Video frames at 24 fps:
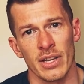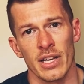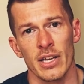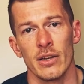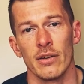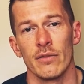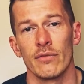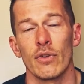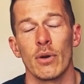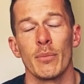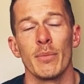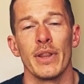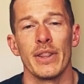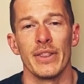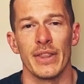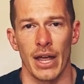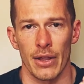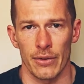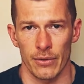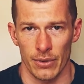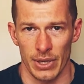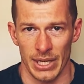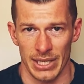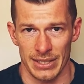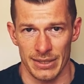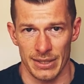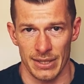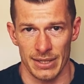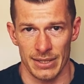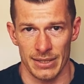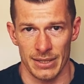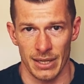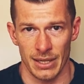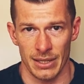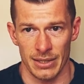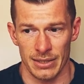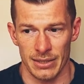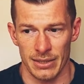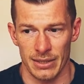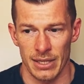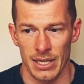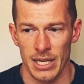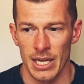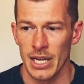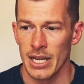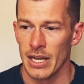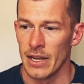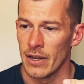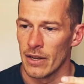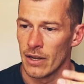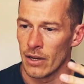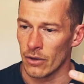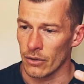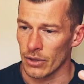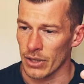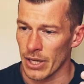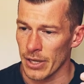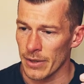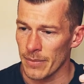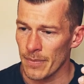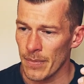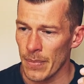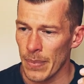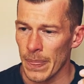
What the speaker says: from another exercise. Okay?